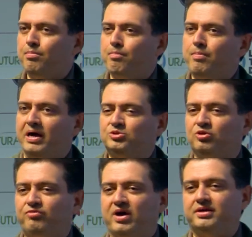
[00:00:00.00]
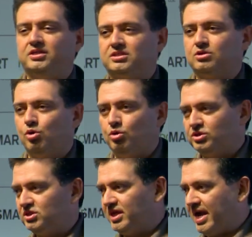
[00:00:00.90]
much of our
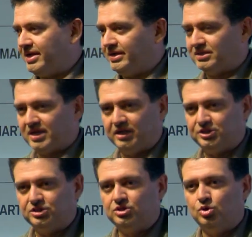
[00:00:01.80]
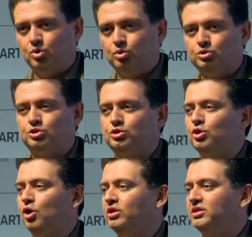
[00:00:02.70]
discourse and discussion goes
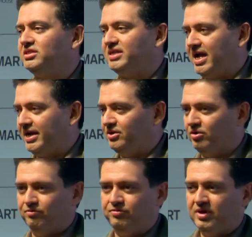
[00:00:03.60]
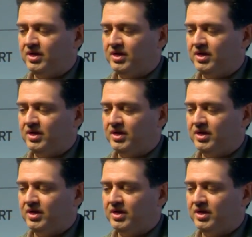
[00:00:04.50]
on the side of